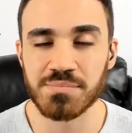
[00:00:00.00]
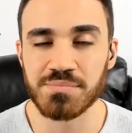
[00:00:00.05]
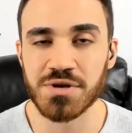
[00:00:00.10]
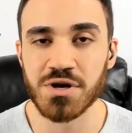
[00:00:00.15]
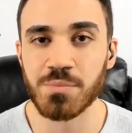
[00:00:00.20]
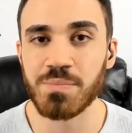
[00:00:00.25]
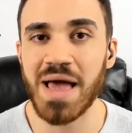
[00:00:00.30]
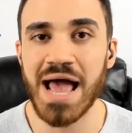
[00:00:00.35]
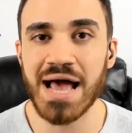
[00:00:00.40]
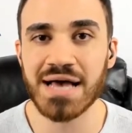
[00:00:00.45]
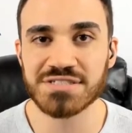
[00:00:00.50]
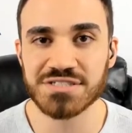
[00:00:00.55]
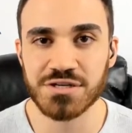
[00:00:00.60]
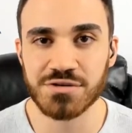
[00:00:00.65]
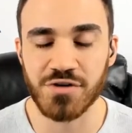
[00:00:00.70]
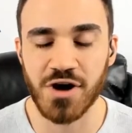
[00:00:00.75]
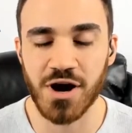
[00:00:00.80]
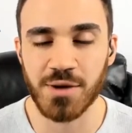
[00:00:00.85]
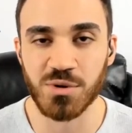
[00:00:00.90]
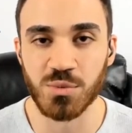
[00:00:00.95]
you know, passing
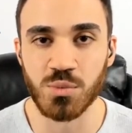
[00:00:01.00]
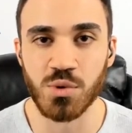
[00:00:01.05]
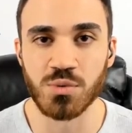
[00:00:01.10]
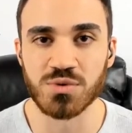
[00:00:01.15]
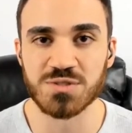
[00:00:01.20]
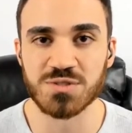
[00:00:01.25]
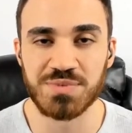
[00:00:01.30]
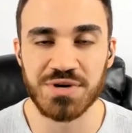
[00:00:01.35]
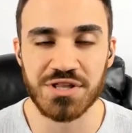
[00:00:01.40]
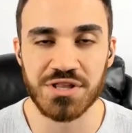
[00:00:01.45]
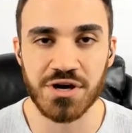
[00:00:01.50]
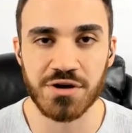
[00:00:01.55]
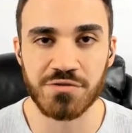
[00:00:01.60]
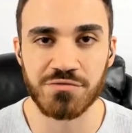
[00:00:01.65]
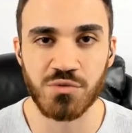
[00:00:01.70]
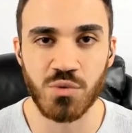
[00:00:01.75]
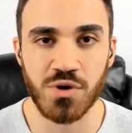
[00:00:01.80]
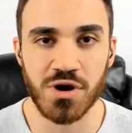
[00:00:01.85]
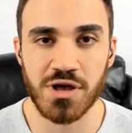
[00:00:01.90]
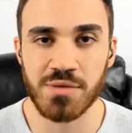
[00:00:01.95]
environment will always be there
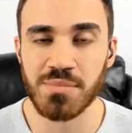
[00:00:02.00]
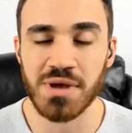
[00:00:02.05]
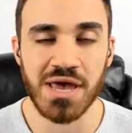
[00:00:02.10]
for him.